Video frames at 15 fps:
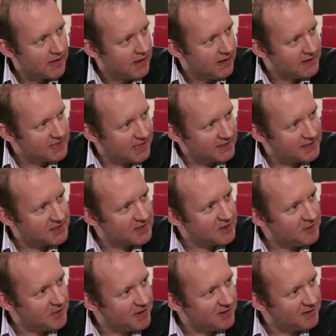Is that to
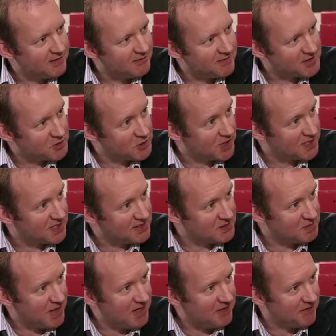do with restricted
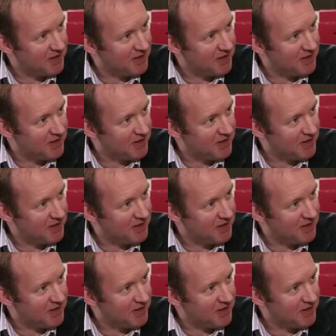speed